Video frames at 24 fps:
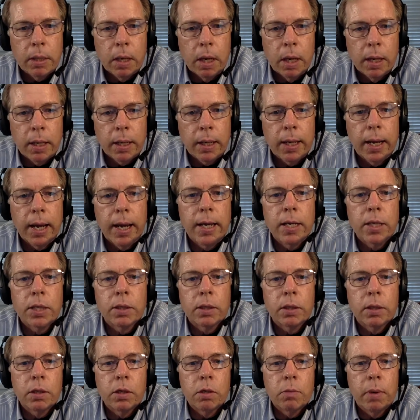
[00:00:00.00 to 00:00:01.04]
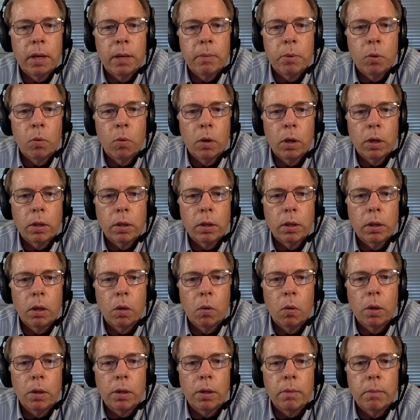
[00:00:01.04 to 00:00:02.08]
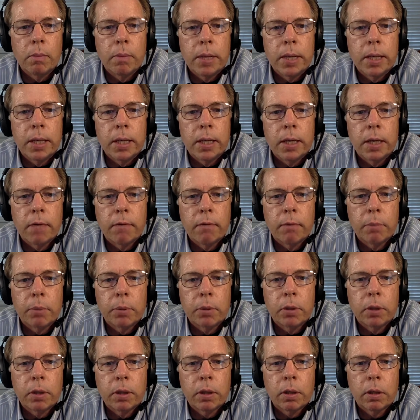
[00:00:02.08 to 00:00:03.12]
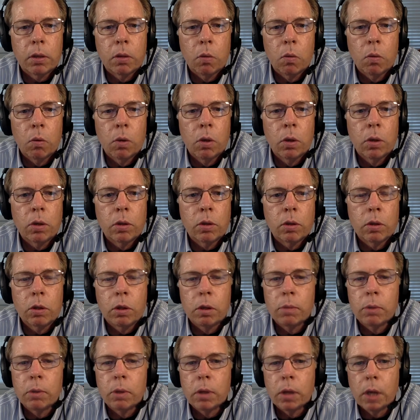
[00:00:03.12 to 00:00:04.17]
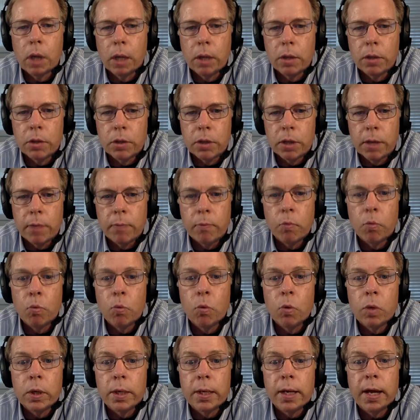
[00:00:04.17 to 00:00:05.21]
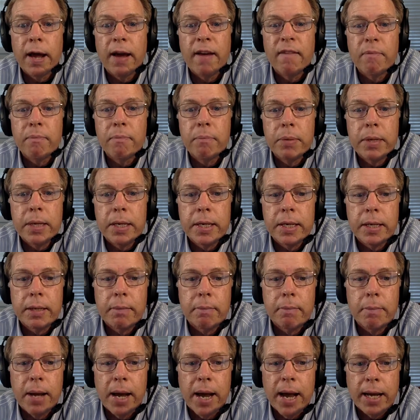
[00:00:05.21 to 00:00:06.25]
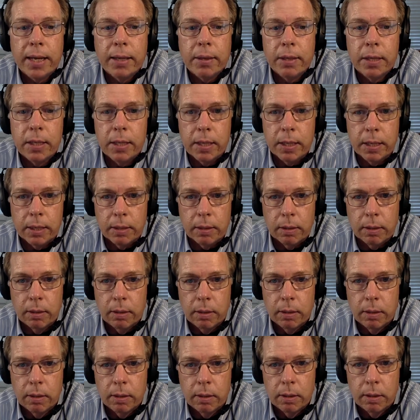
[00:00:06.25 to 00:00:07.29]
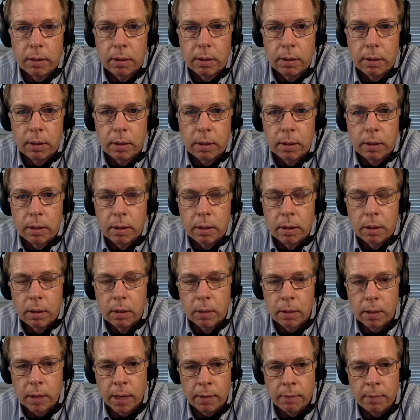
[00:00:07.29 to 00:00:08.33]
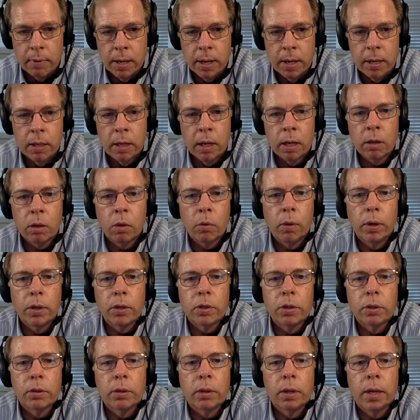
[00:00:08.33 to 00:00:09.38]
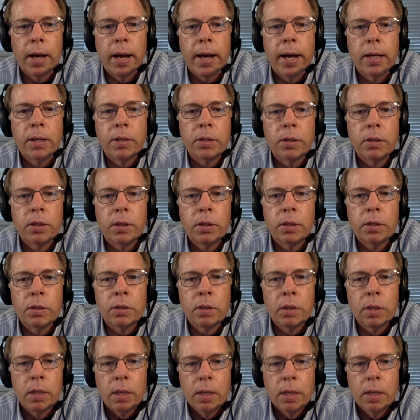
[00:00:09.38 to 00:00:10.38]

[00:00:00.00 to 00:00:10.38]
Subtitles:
occasionally you may be wanting to know what the meaning of a particular word, term, or concept would have been back then. Okay, and another question to ask is,